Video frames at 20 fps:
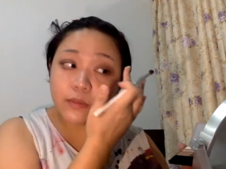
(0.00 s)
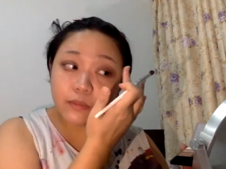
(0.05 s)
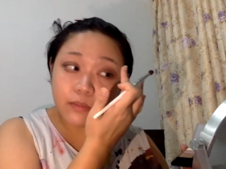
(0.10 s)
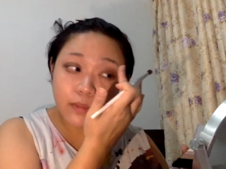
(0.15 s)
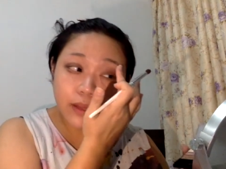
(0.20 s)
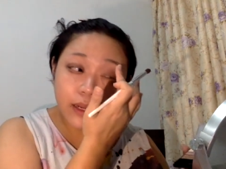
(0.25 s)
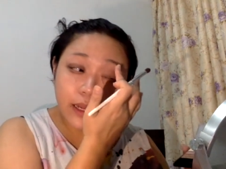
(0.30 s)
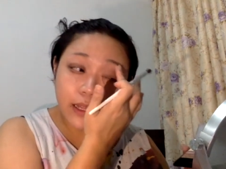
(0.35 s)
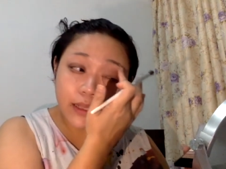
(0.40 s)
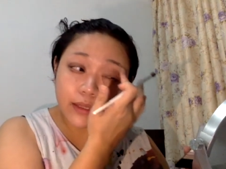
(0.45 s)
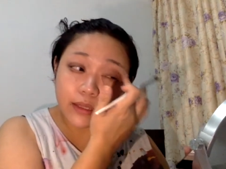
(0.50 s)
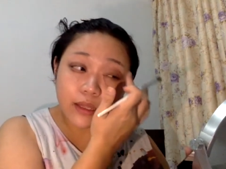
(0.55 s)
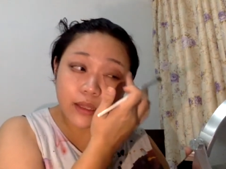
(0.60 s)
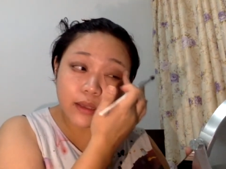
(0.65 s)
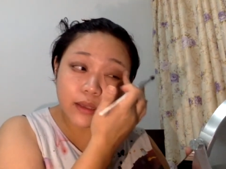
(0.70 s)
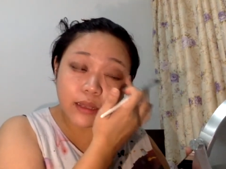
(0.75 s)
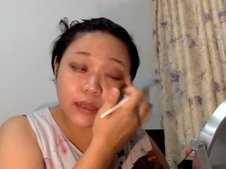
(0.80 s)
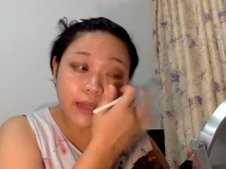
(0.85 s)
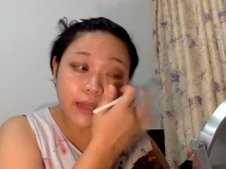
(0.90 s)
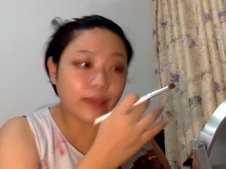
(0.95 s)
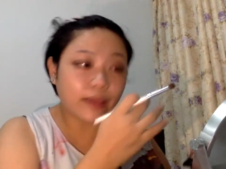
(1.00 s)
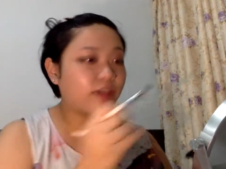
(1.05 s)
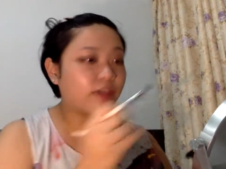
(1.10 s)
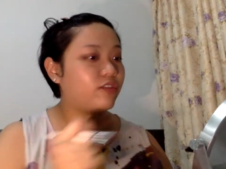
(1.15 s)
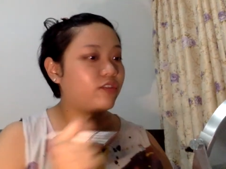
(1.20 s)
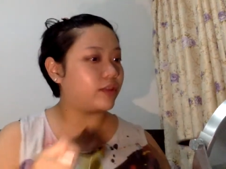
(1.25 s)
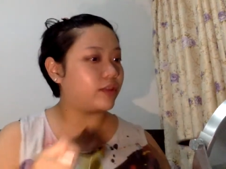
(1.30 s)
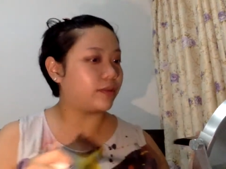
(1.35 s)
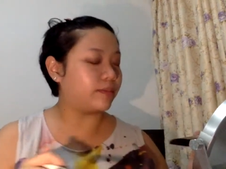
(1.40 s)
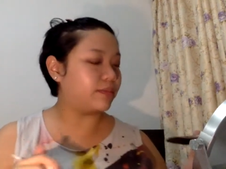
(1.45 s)
but I think like
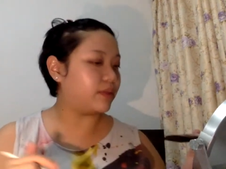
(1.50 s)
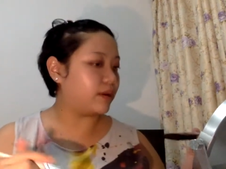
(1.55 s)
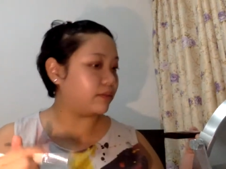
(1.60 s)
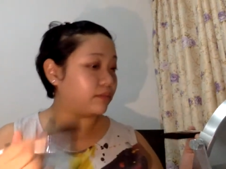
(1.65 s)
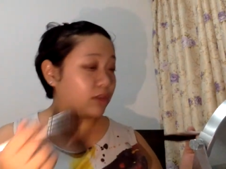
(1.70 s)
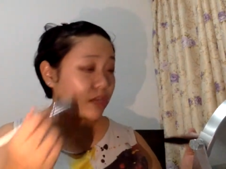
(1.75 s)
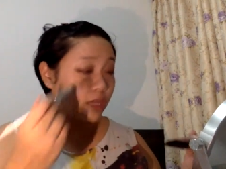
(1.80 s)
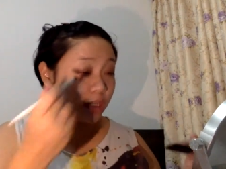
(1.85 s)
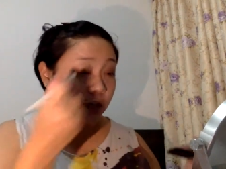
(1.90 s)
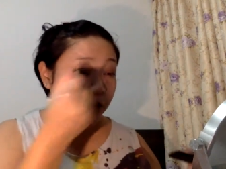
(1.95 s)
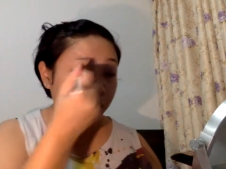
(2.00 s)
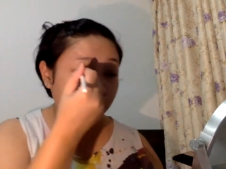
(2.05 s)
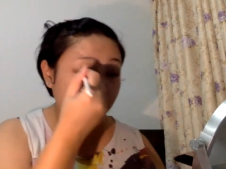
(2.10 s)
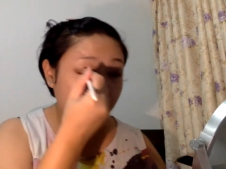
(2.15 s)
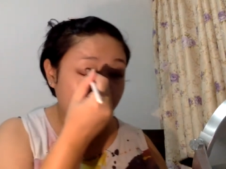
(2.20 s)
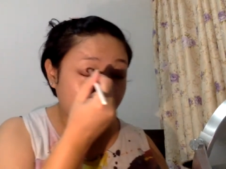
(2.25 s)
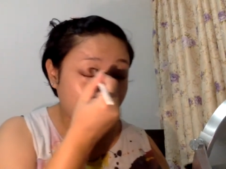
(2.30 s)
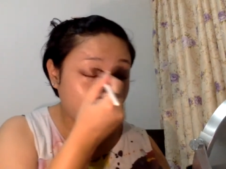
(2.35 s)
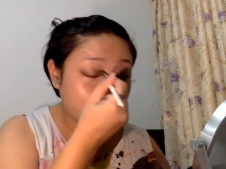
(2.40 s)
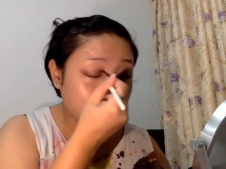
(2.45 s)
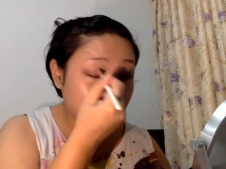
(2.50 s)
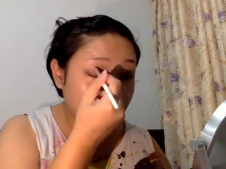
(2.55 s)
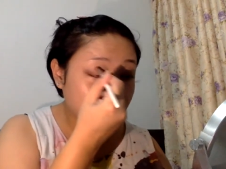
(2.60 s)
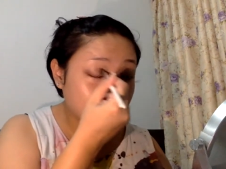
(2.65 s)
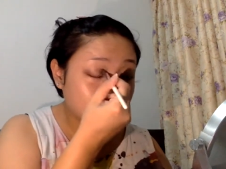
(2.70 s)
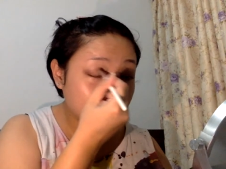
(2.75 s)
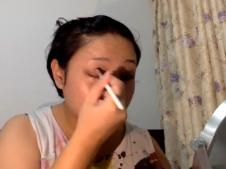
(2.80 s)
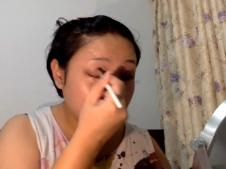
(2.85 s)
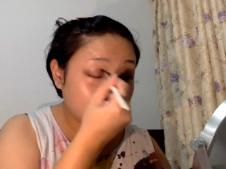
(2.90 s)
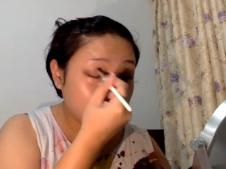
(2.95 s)
having the plum color really
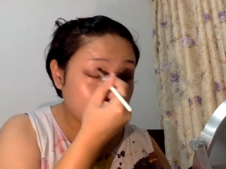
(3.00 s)
helps.